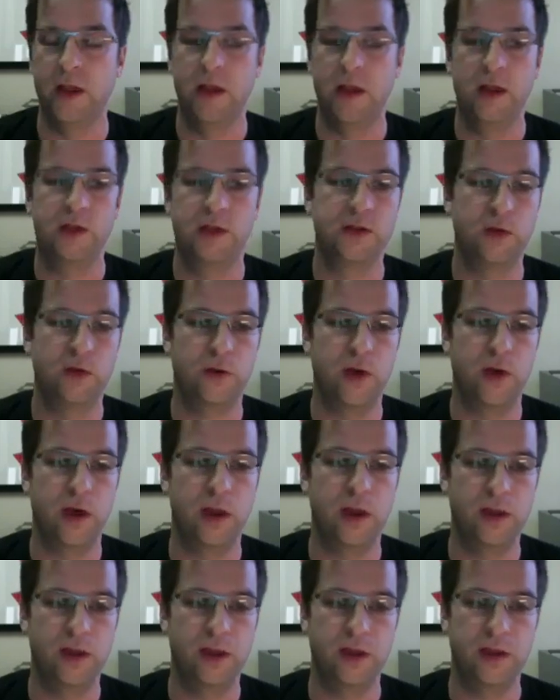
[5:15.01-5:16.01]
So
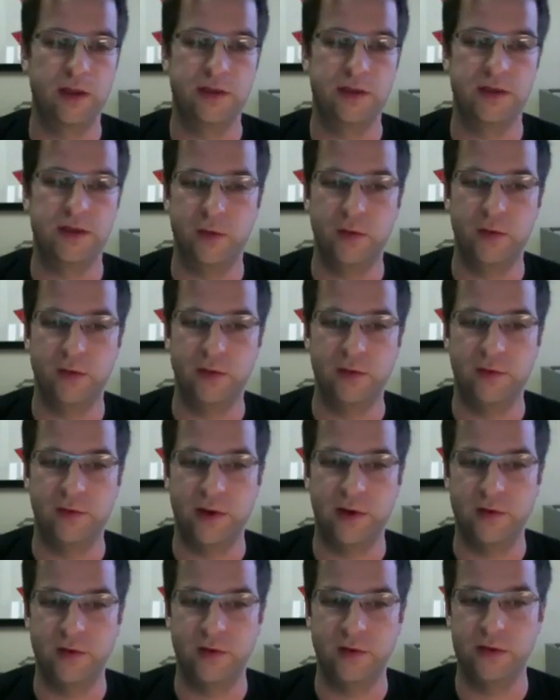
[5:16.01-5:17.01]
it's not really
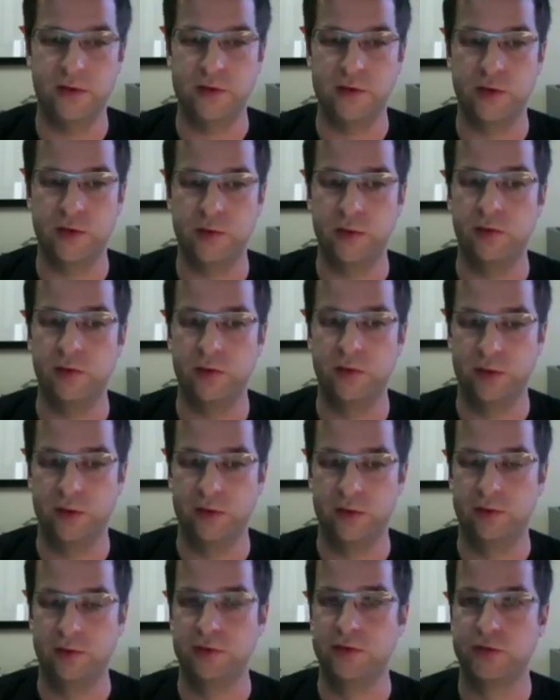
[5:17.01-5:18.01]
fair to attribute the
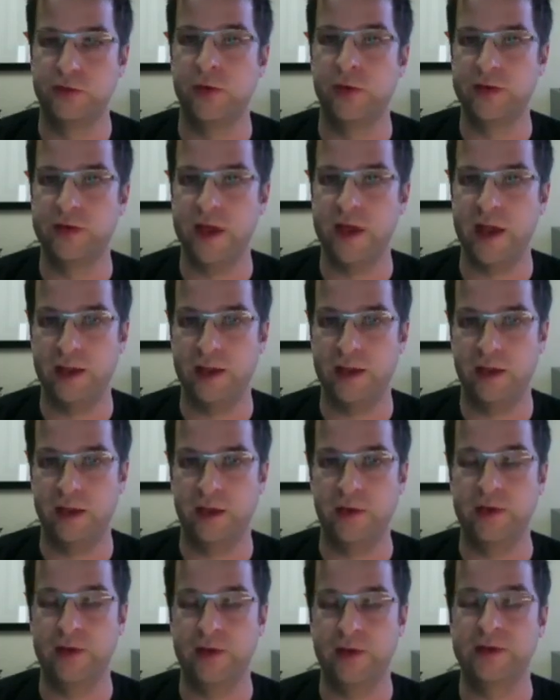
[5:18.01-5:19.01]
drone attack
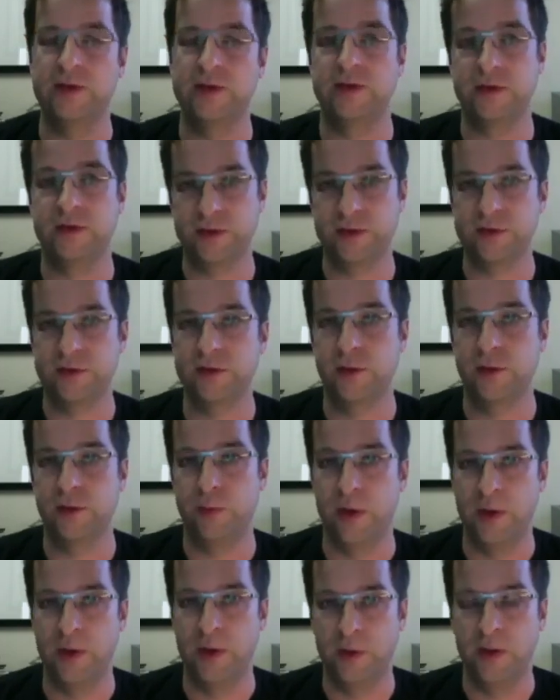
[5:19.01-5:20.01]
increase just to
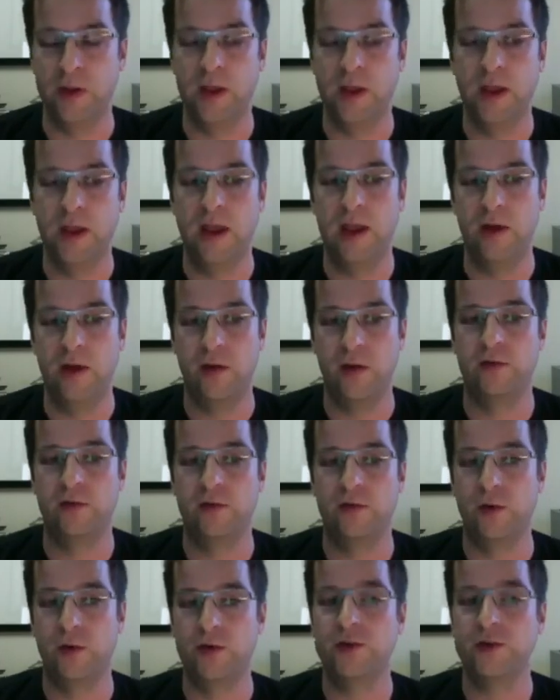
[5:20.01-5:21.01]
Obama.
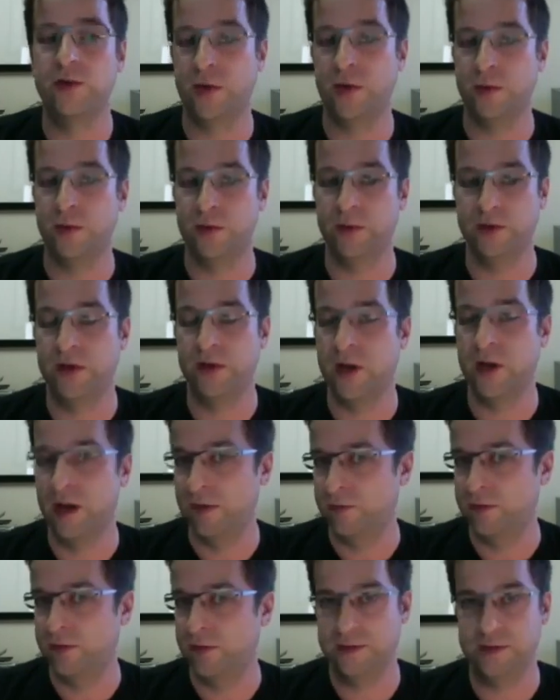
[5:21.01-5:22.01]
However, once Obama took
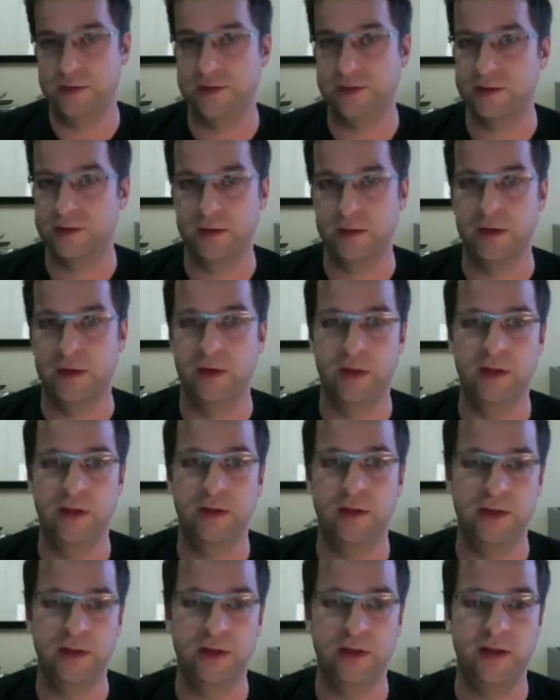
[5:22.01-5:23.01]
office,
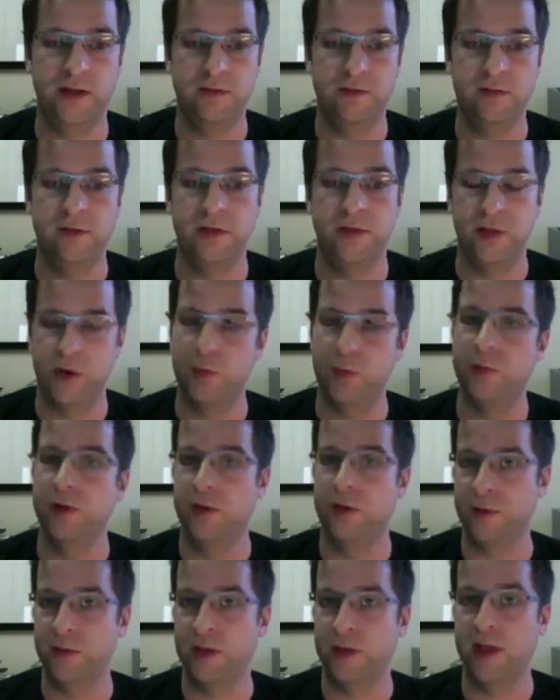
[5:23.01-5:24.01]
he definitely
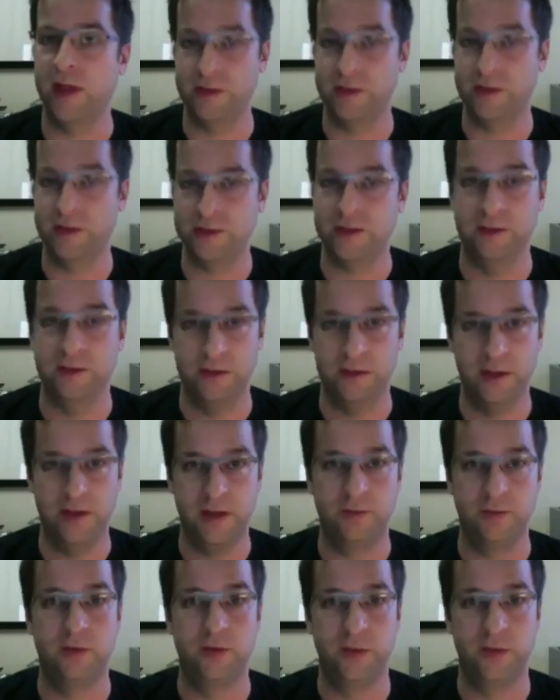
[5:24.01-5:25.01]
opened up the gas
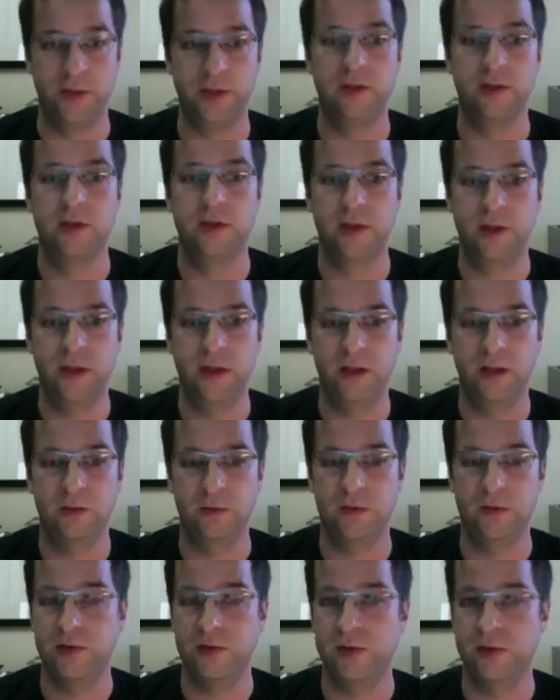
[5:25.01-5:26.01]
and he
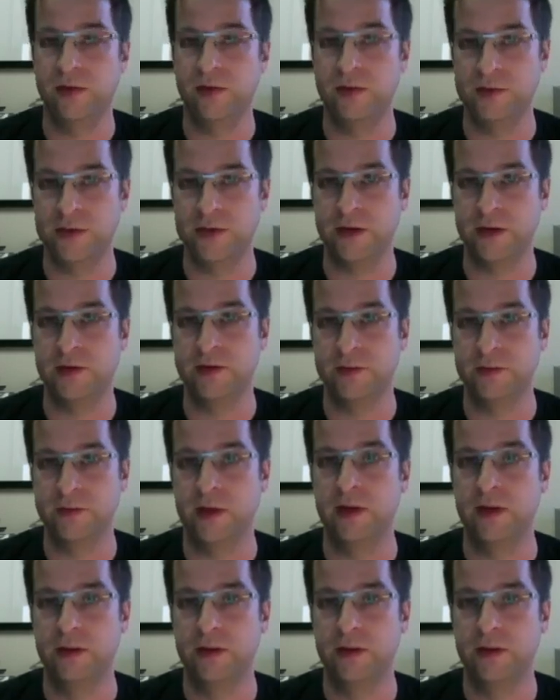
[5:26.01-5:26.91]
really cranked those out as well.